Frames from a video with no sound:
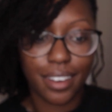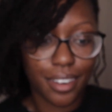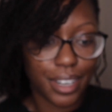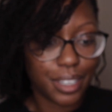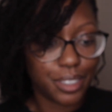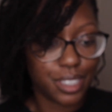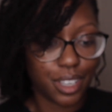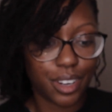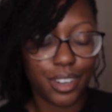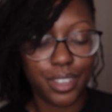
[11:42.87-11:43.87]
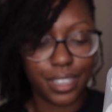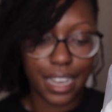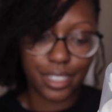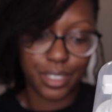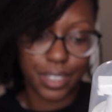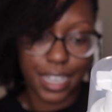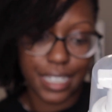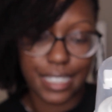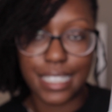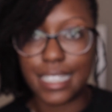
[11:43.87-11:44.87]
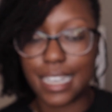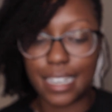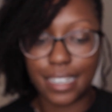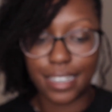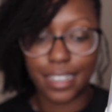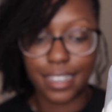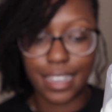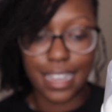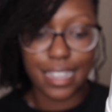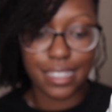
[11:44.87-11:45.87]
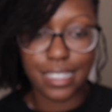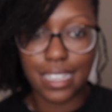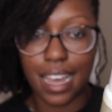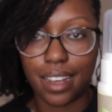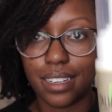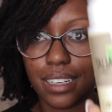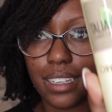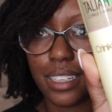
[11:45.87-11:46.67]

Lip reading: Crinkles and Curl Natural Hair Setting and Styling